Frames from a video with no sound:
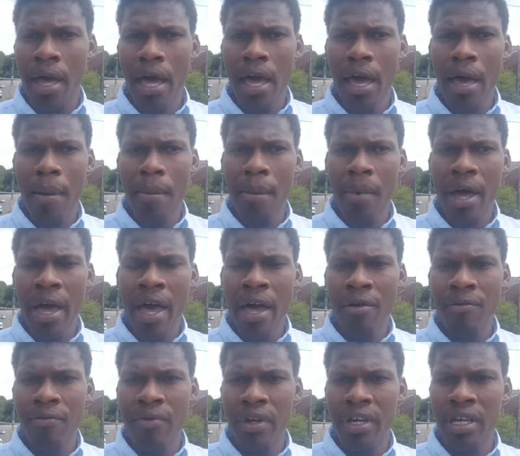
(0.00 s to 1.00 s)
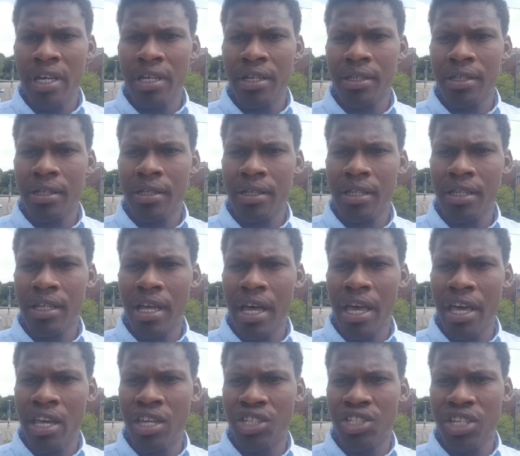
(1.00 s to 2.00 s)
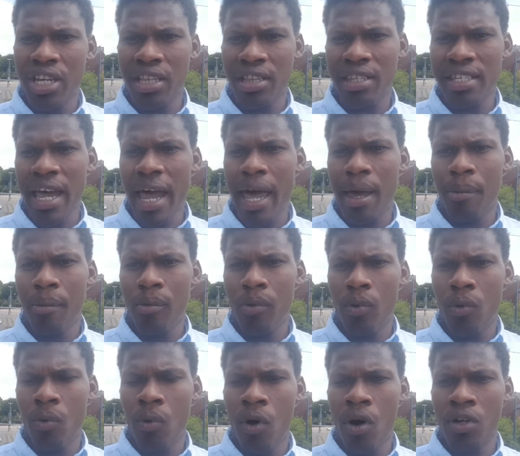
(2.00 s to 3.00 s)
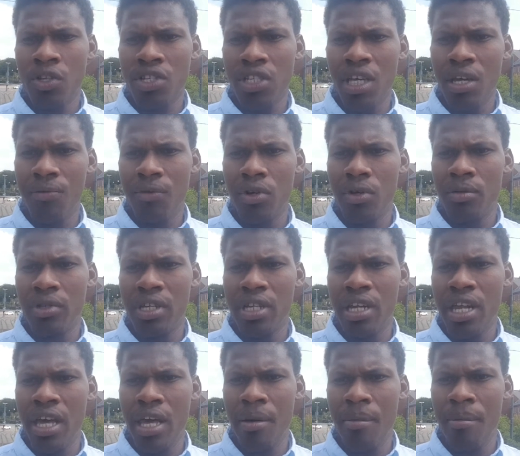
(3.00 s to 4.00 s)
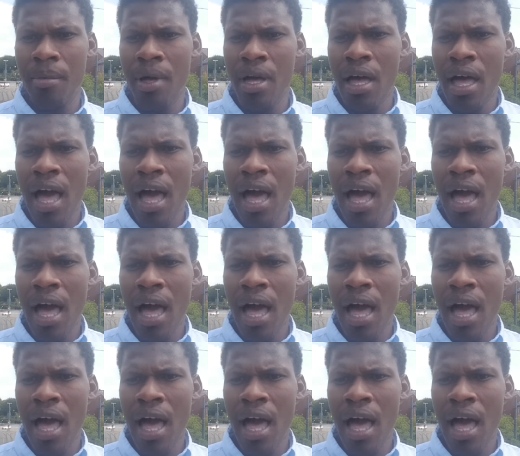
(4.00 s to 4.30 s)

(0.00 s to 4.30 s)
every ancient time was given the name